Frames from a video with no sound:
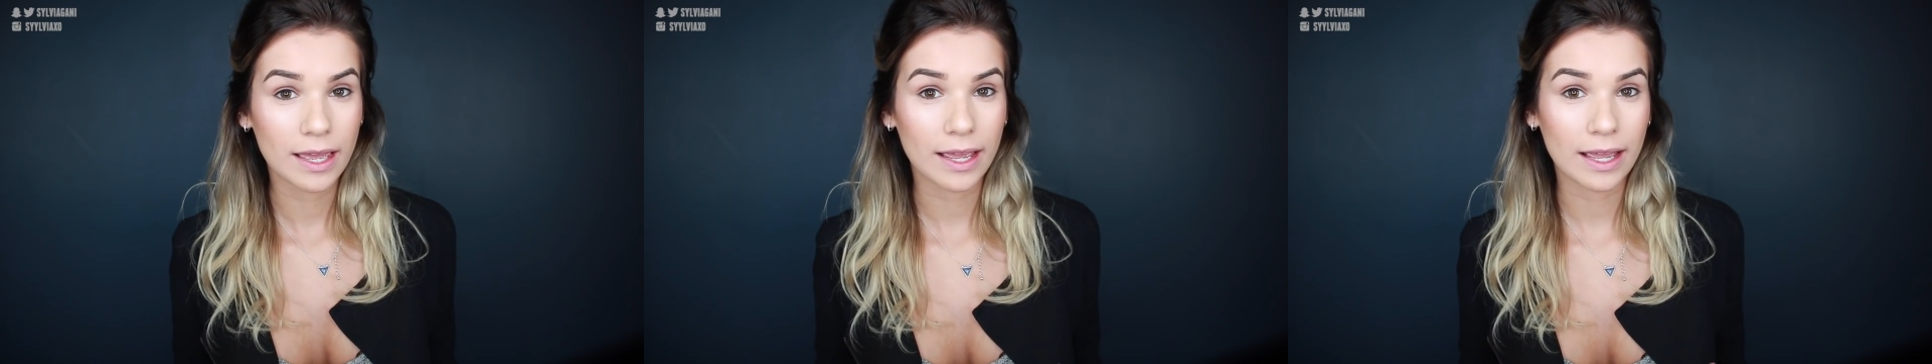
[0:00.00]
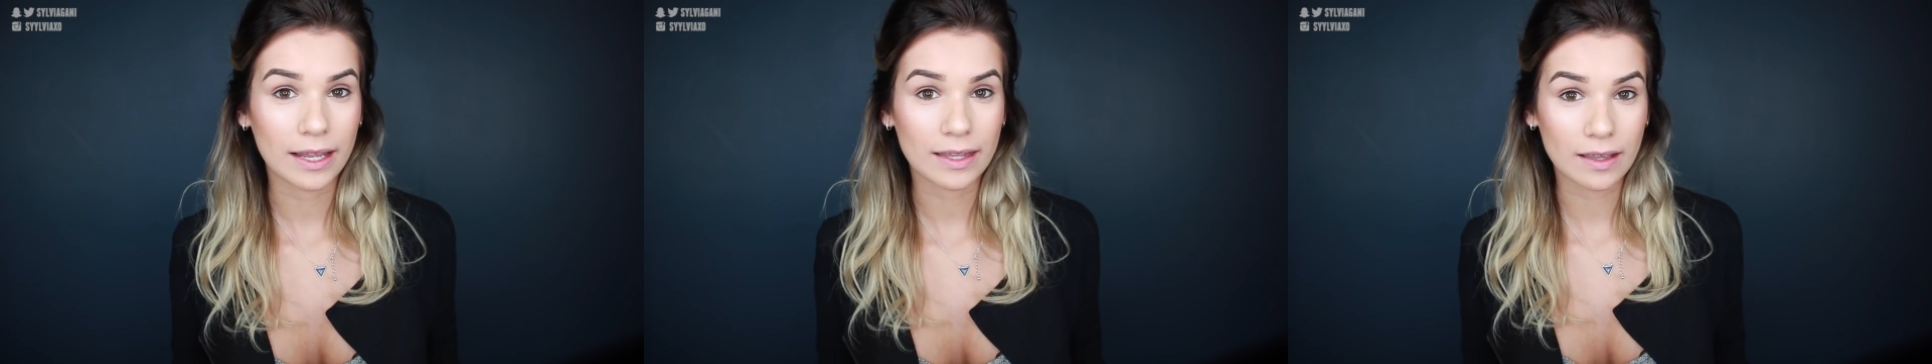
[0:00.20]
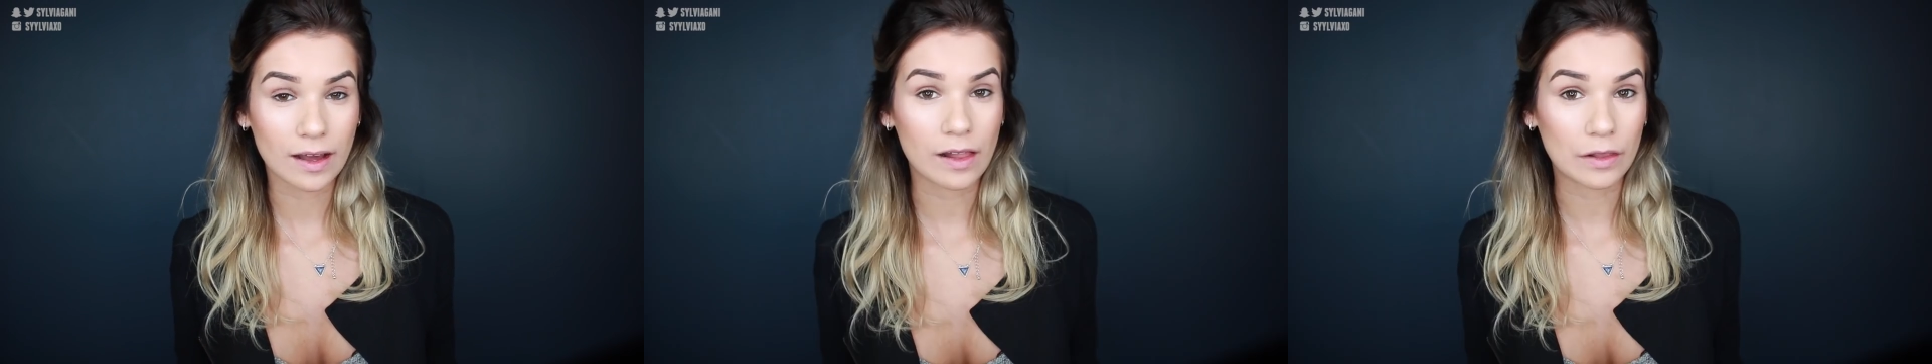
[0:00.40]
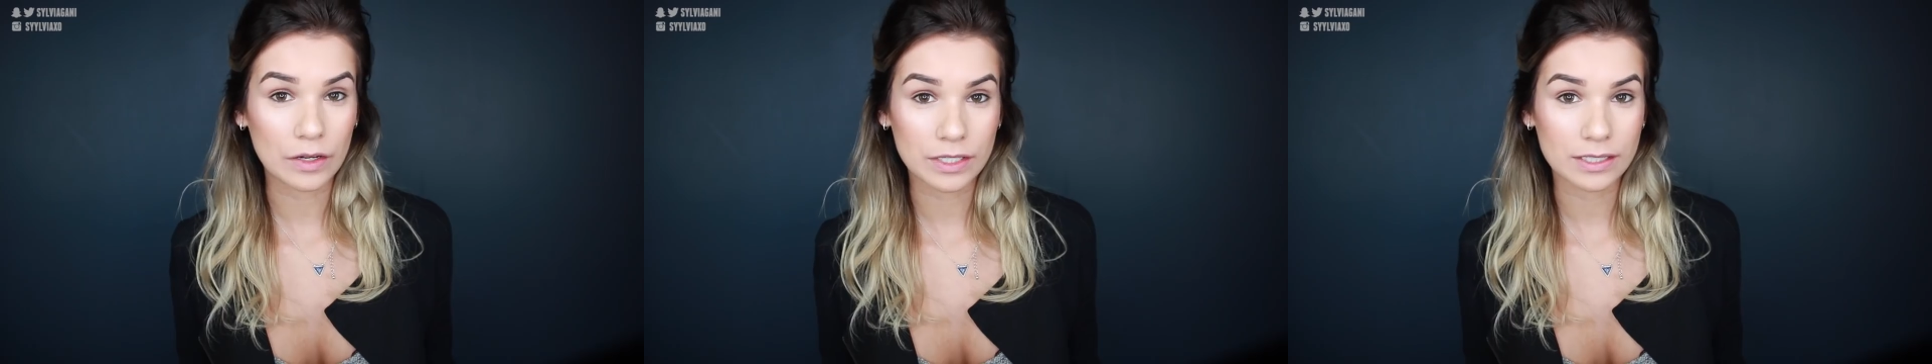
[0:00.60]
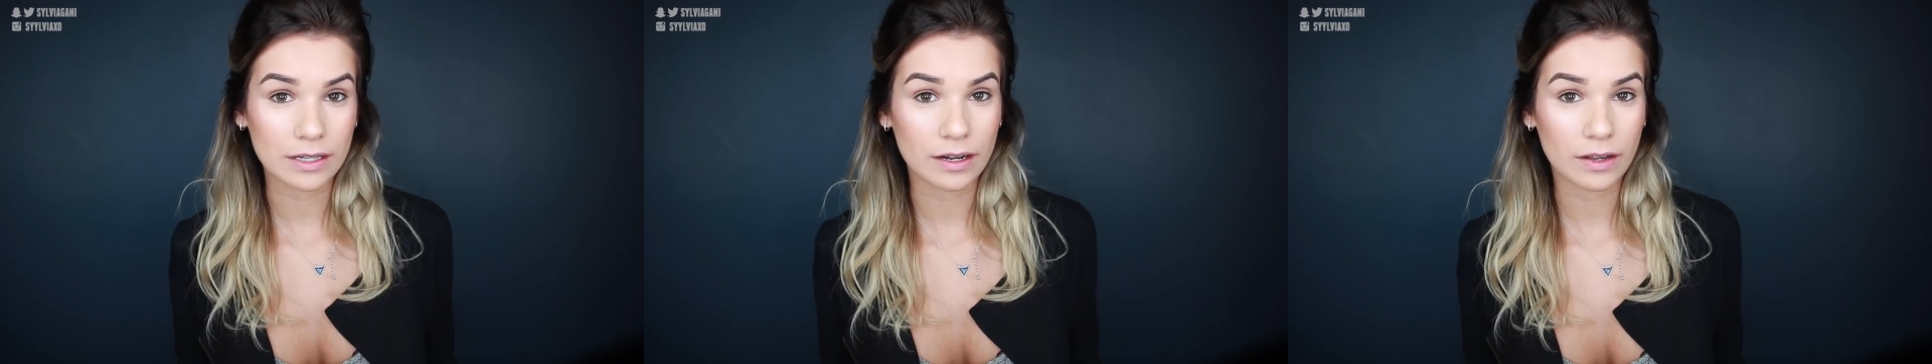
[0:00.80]
and the
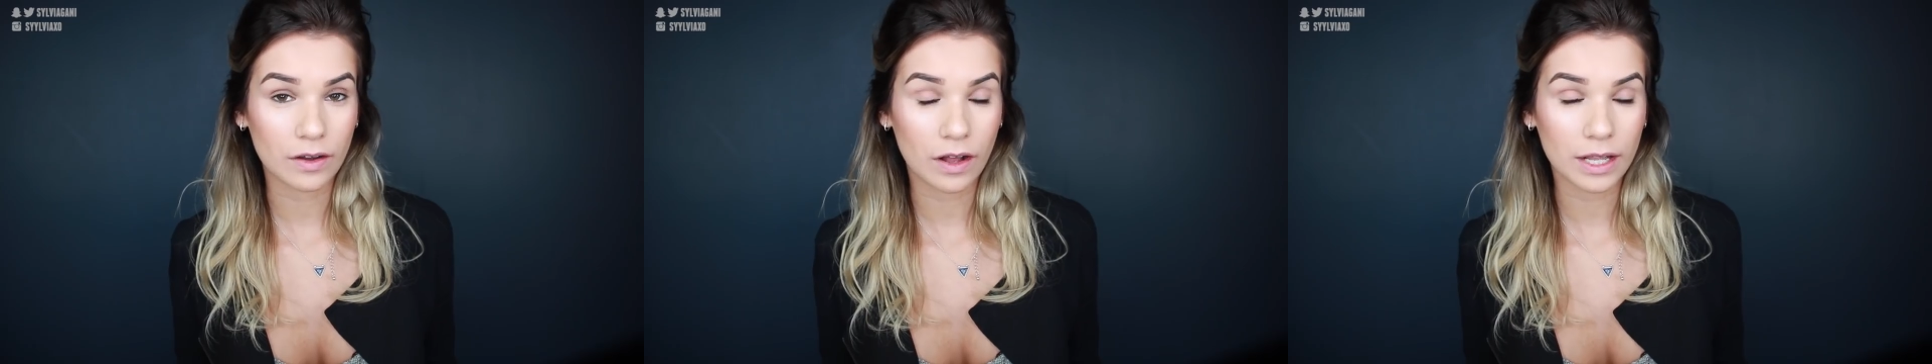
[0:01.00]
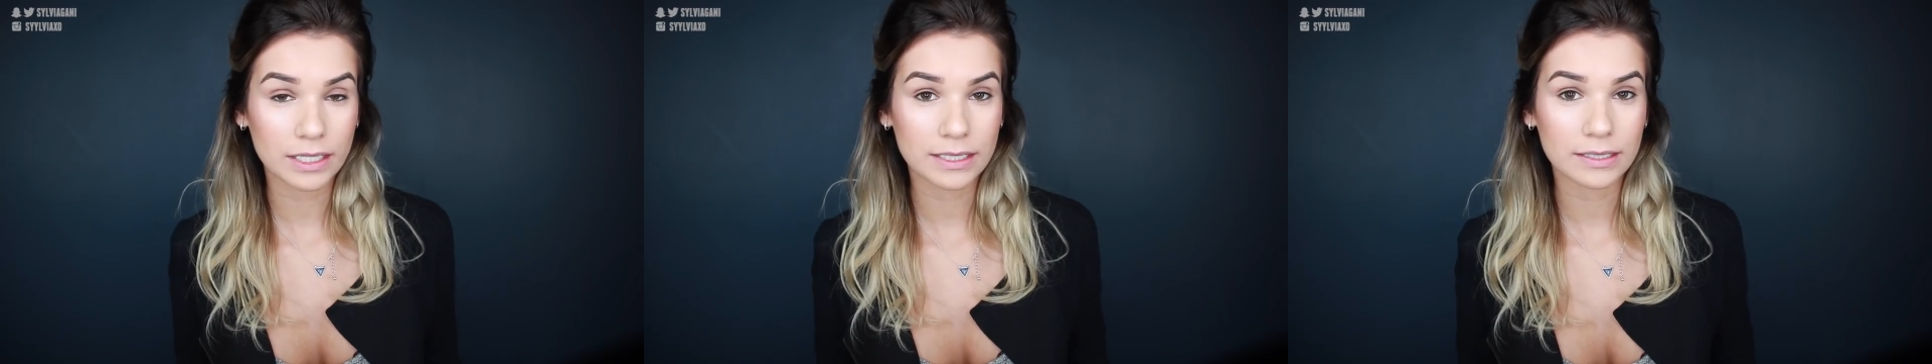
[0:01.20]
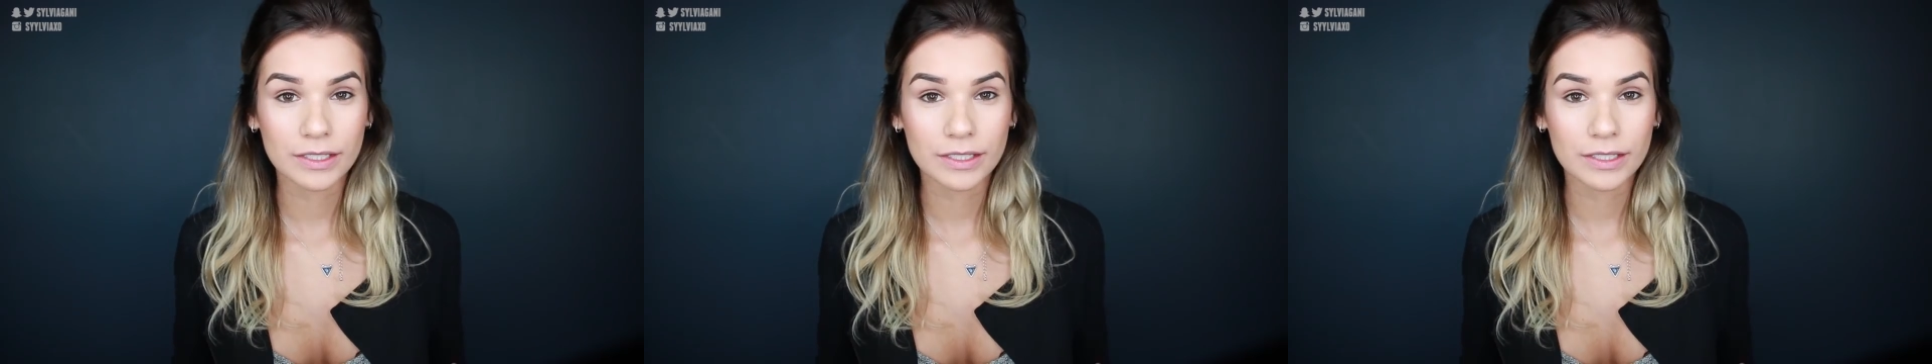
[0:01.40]
colors that I got.